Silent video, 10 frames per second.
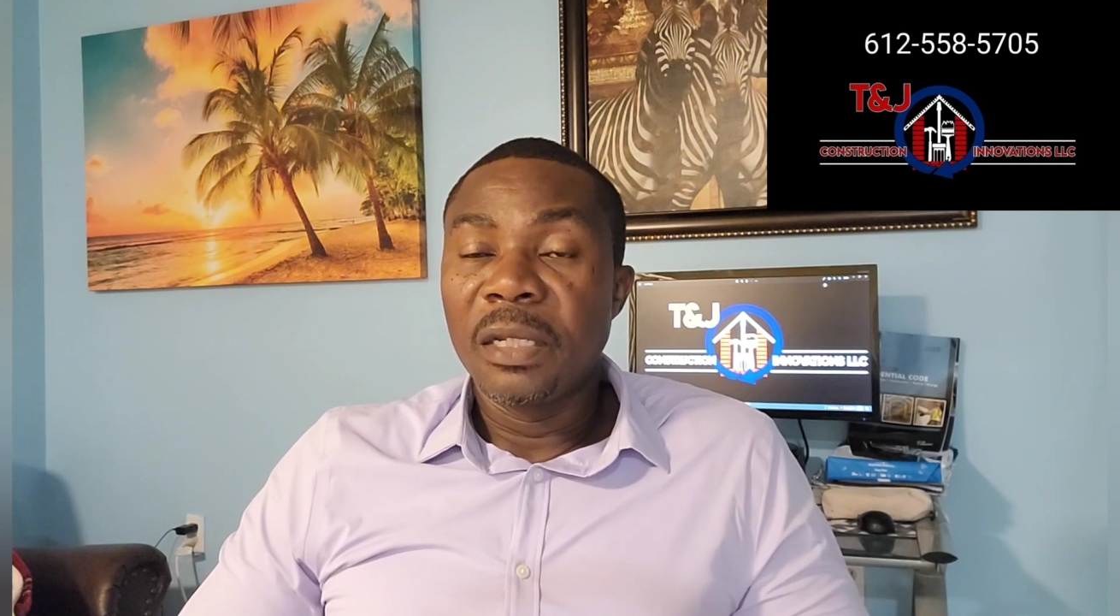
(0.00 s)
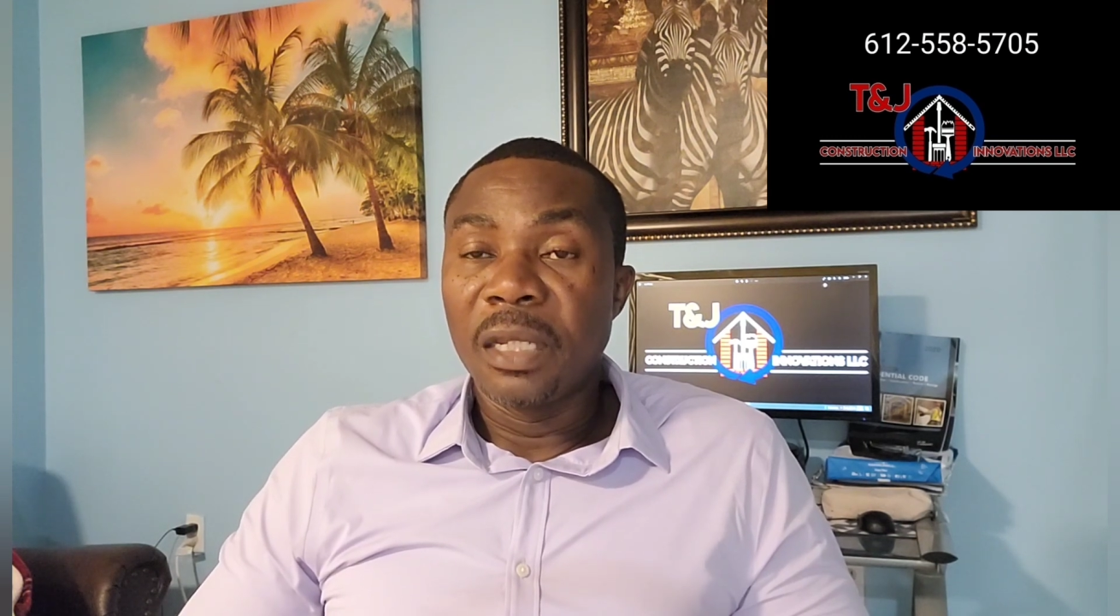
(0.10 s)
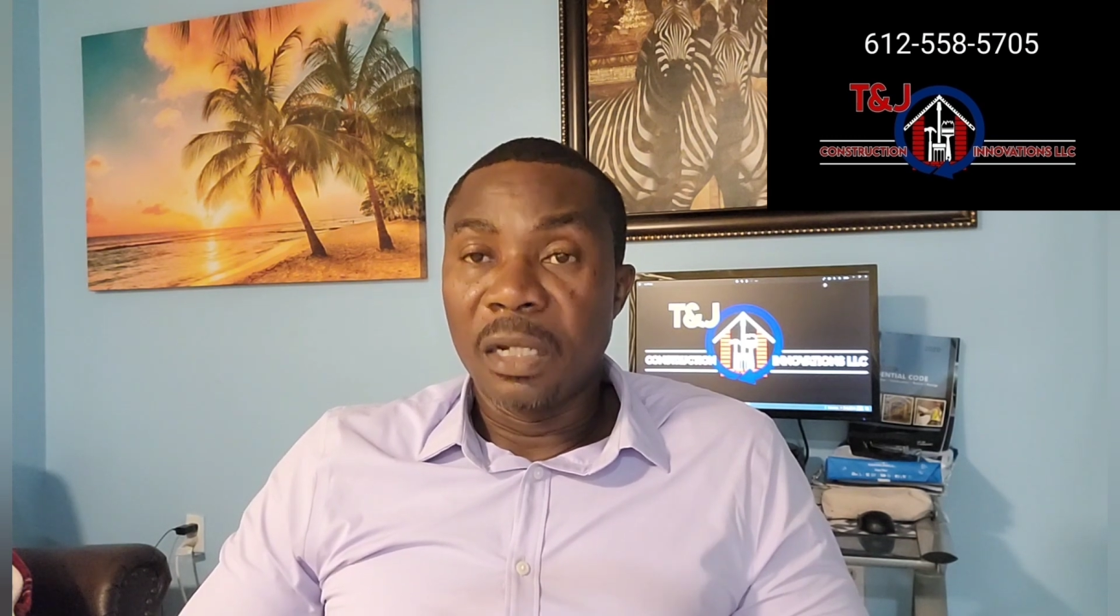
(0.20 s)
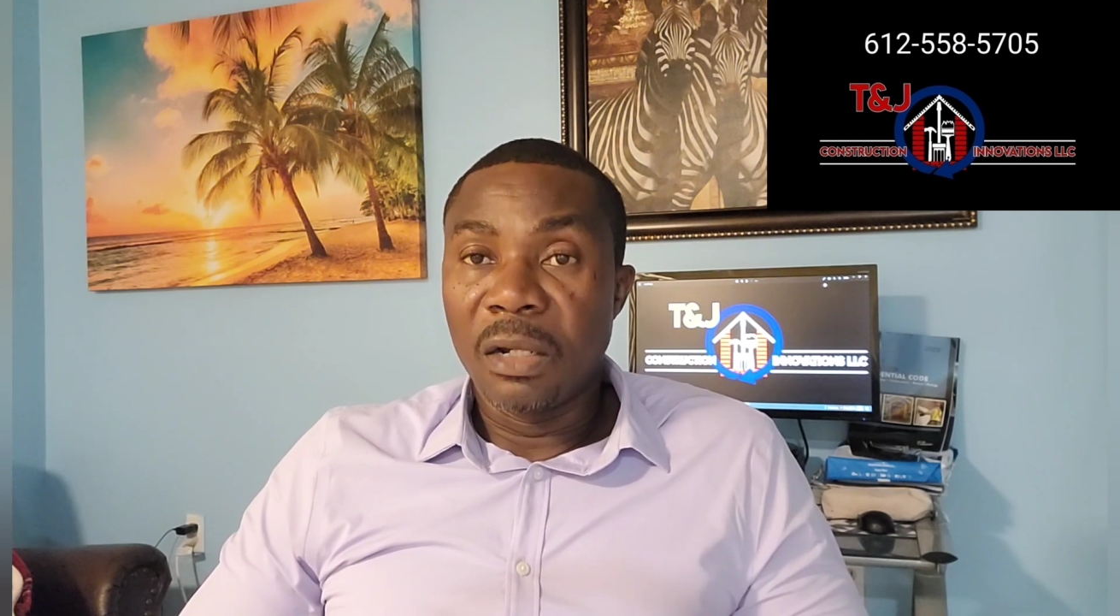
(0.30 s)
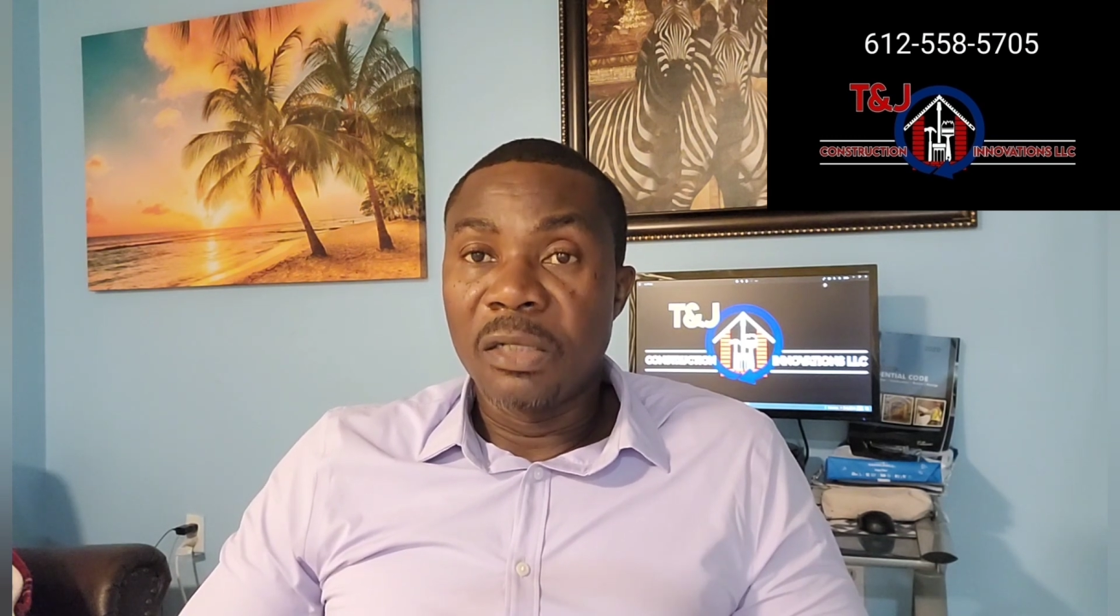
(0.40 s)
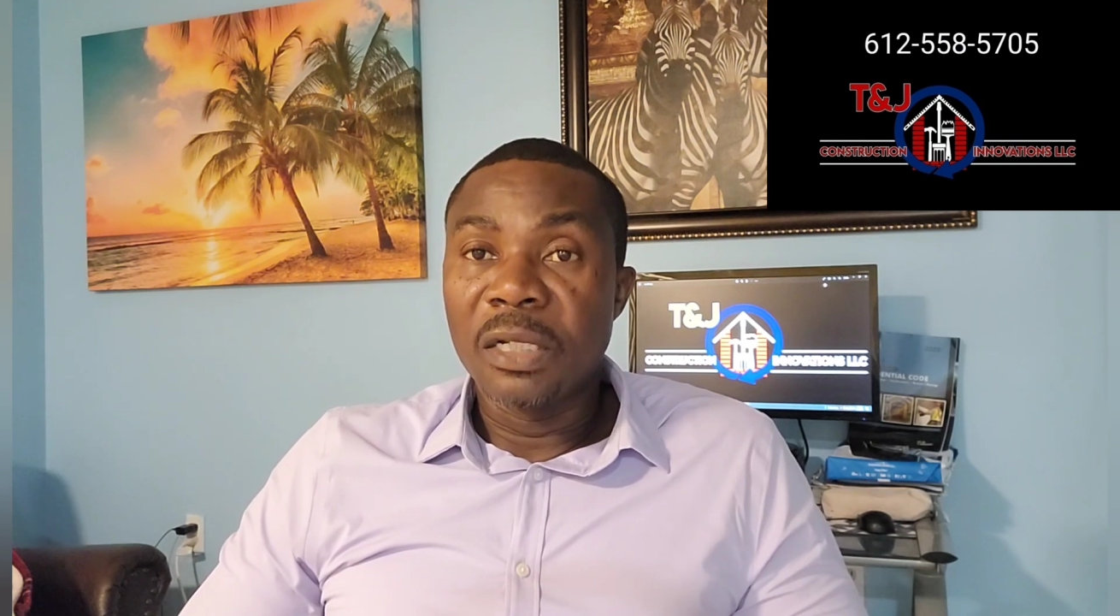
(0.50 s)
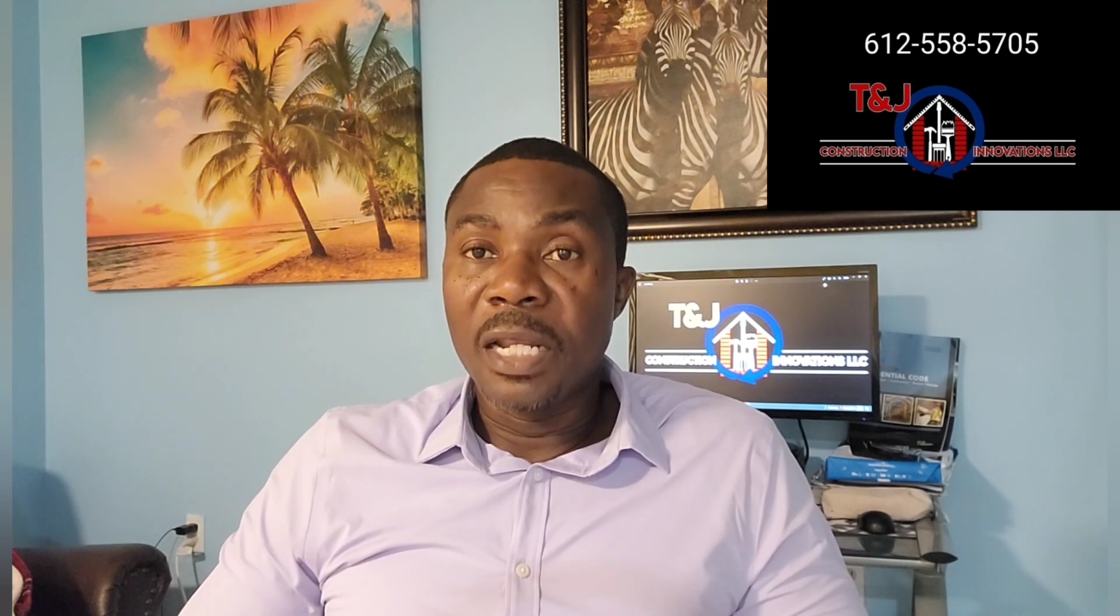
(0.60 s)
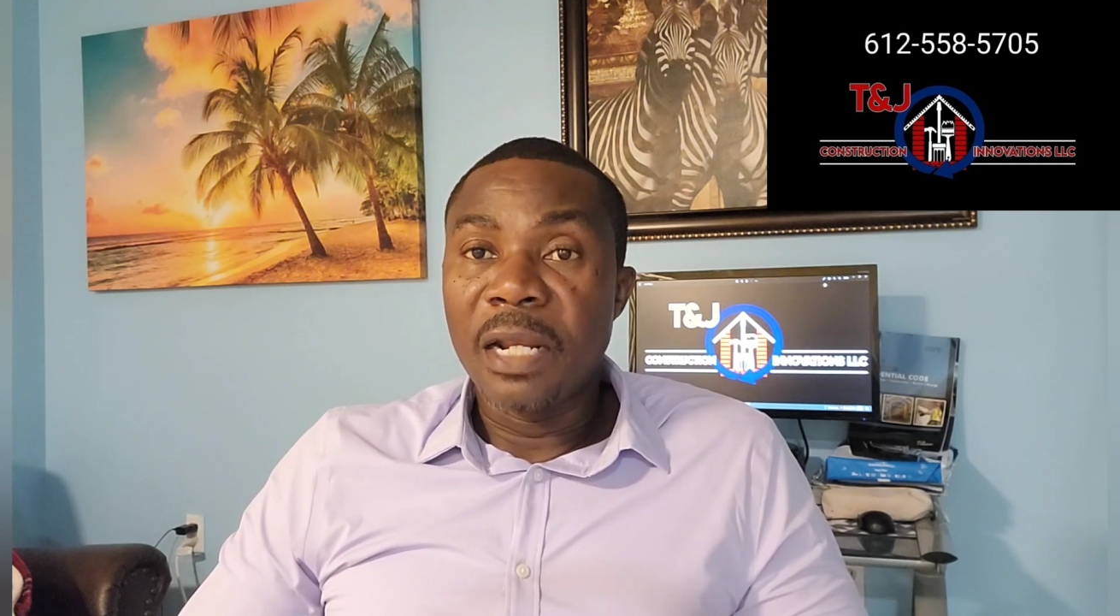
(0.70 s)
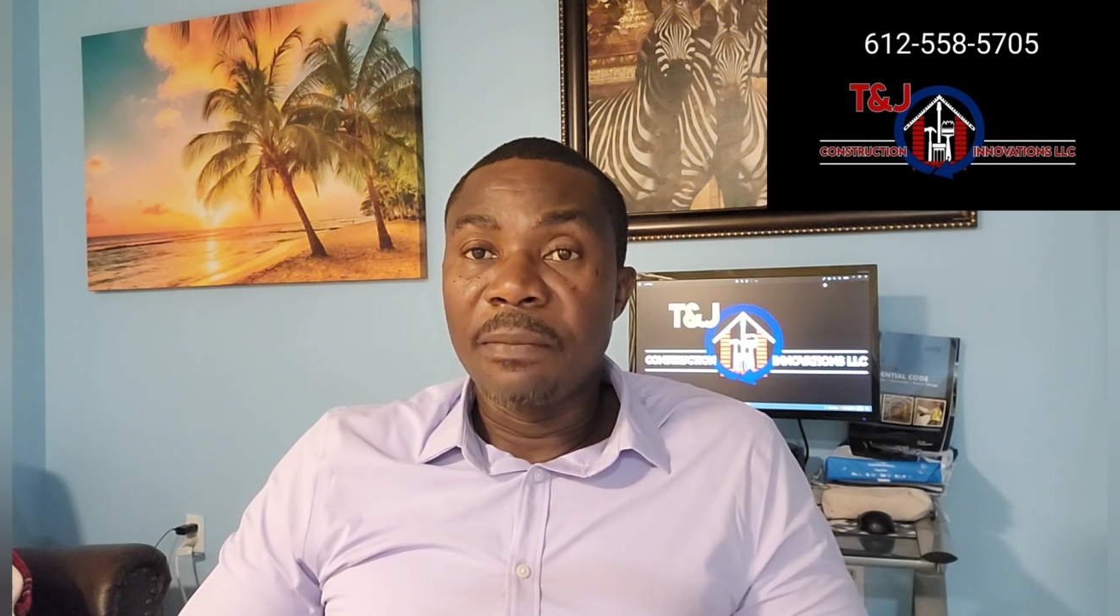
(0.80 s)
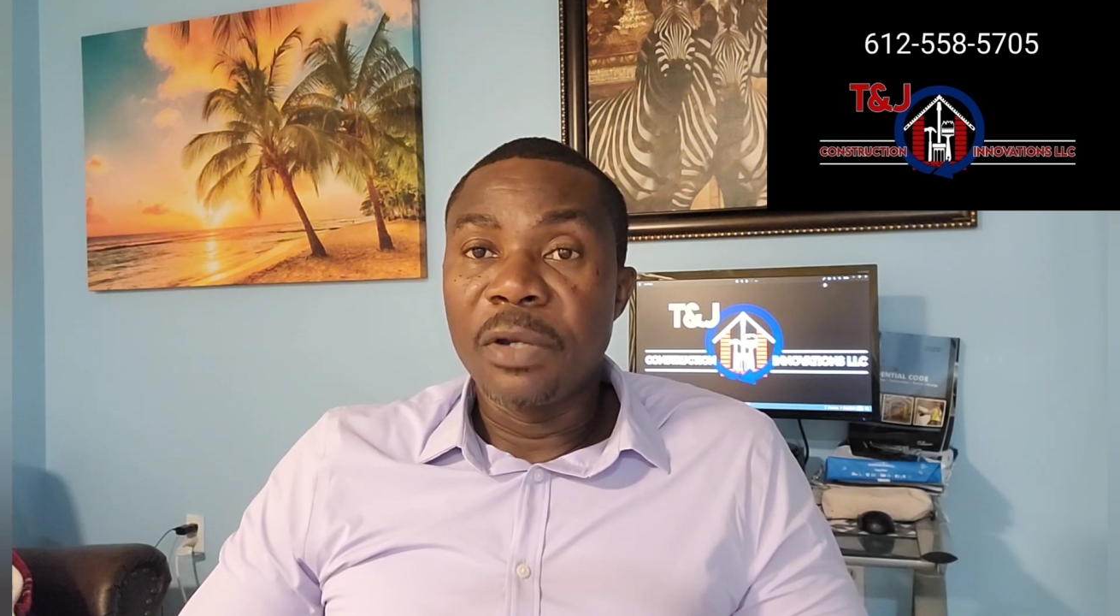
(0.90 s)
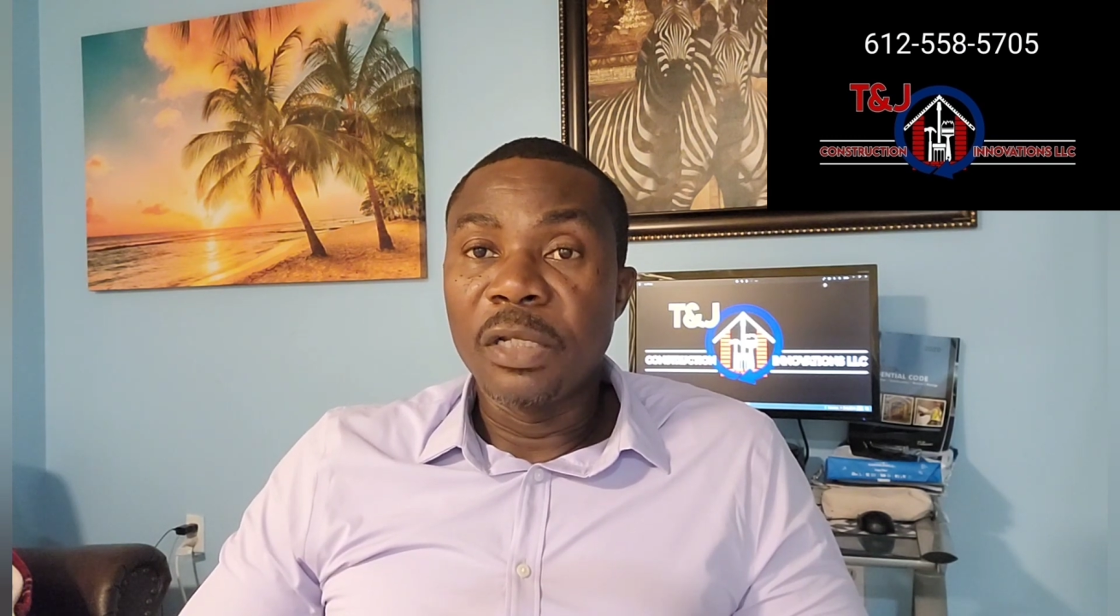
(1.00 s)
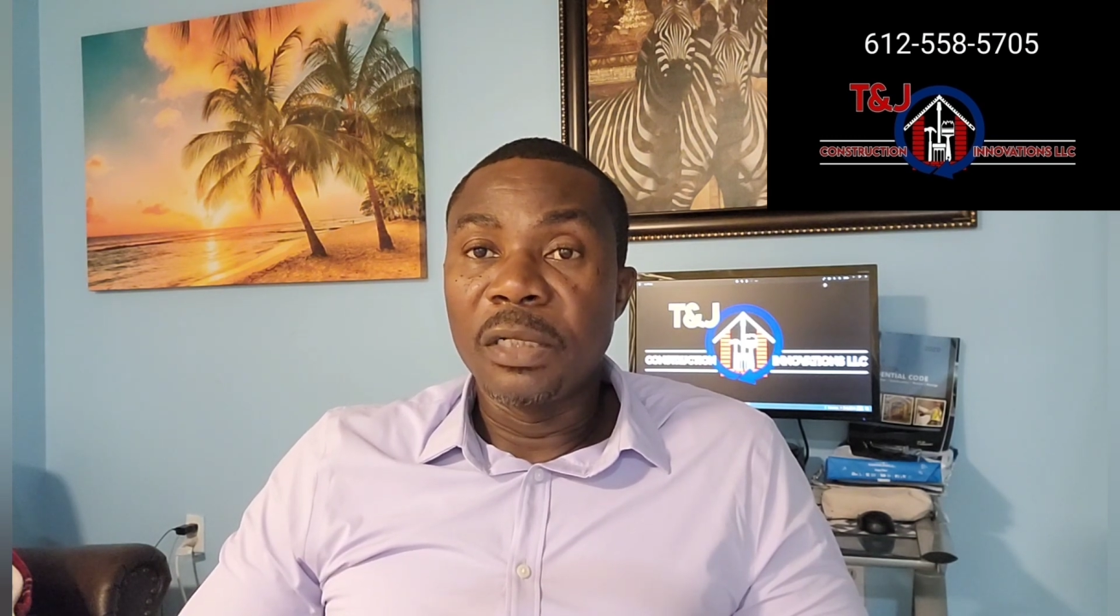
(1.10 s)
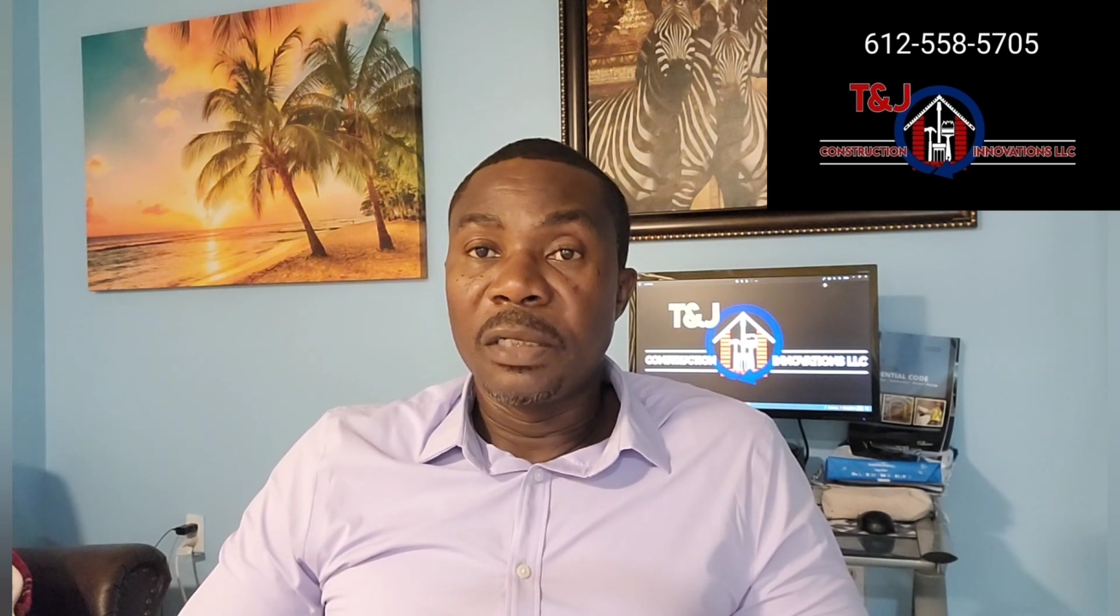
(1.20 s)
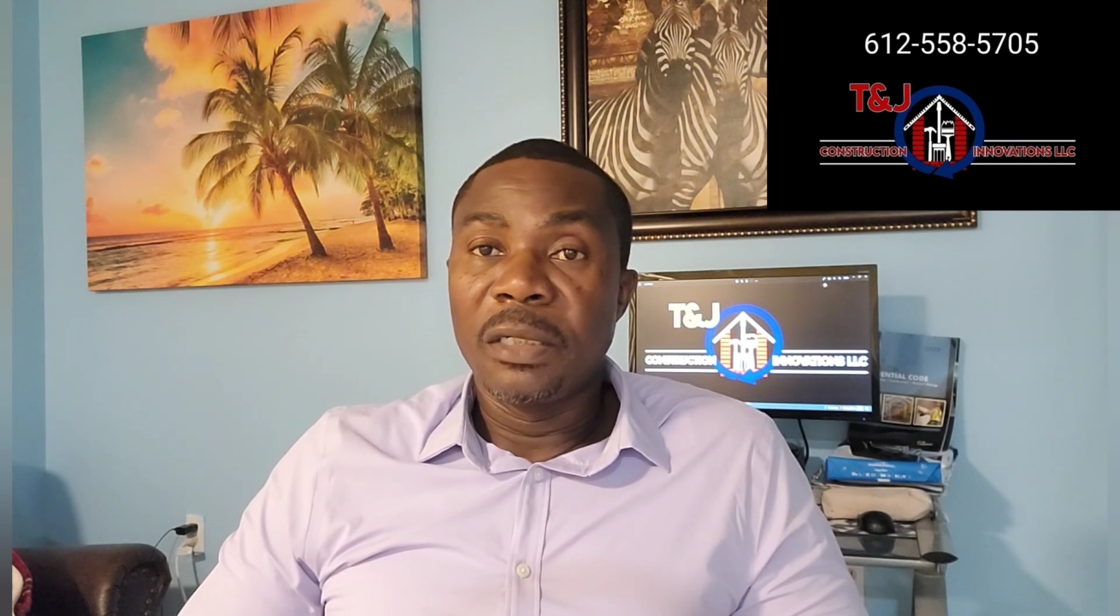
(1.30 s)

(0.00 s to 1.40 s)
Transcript: it costs a lot of money.